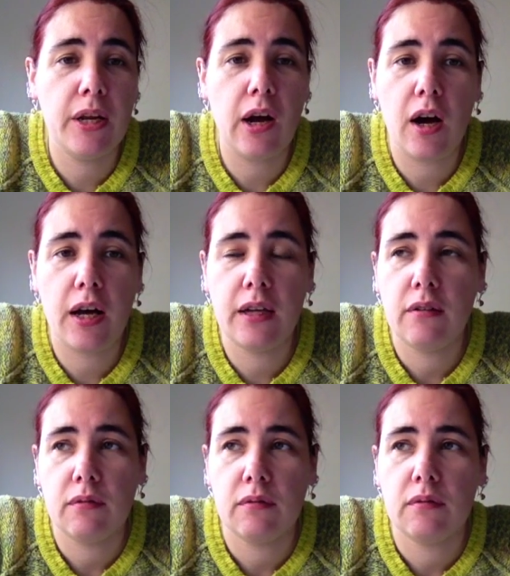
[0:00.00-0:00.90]
and I,
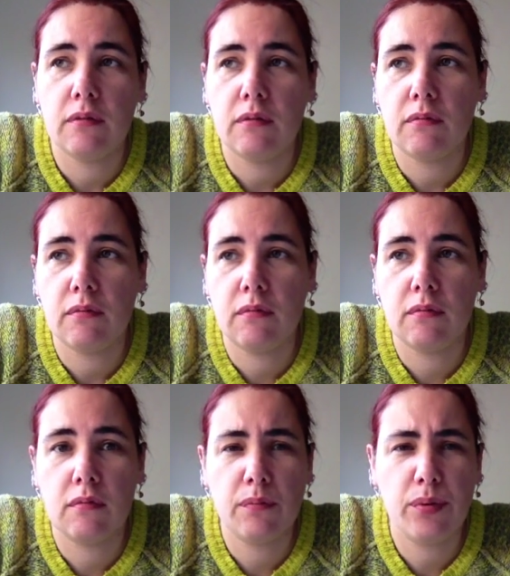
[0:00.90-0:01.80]

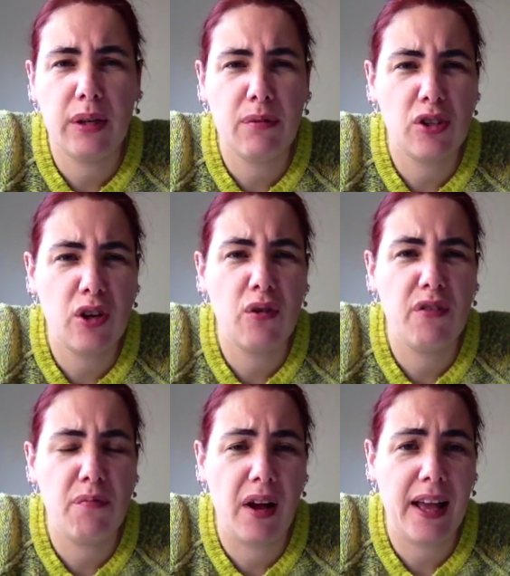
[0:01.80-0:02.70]
pretty much the whole
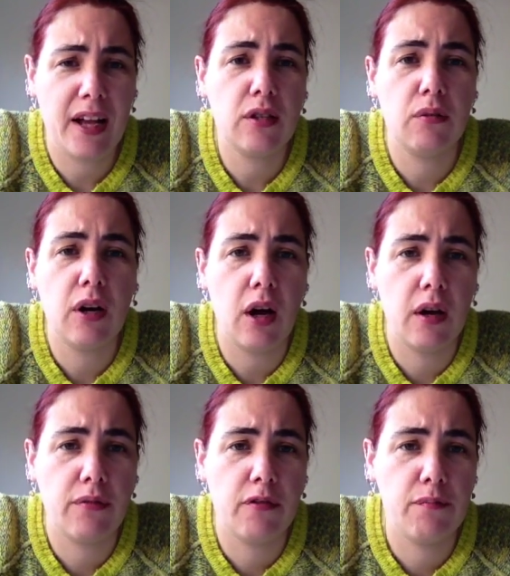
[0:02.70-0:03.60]
of my adult
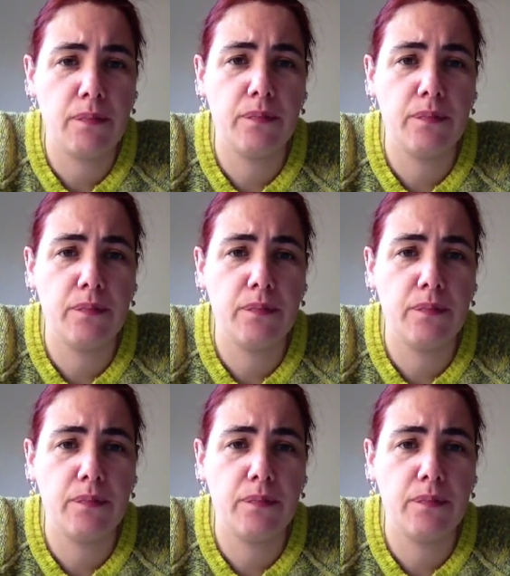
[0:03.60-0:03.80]
life, have